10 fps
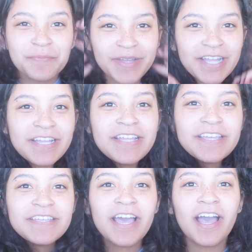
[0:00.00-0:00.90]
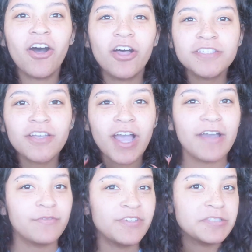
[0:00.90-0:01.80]
But yeah, also I
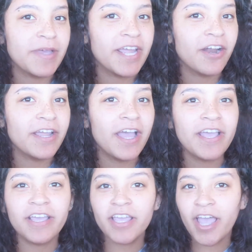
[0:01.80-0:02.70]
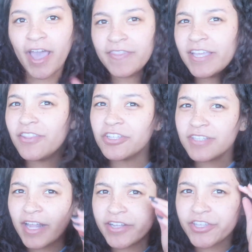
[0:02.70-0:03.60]
haven't fixed my hair yet. I think it looks
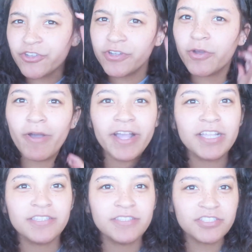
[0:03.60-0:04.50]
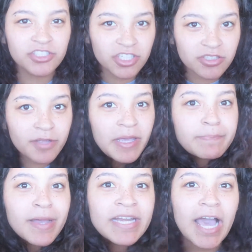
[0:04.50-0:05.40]
kind of cute in a way. This is just
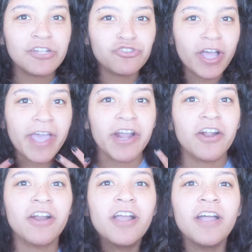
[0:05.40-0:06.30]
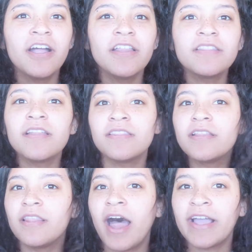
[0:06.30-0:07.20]
like my natural hair, the
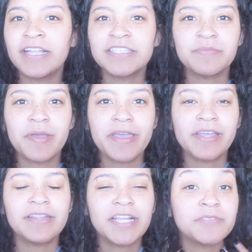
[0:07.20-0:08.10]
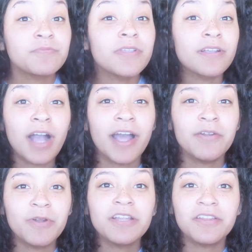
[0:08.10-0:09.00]
lion's mane, that's kind
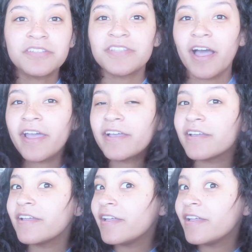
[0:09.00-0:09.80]
of what it looks like.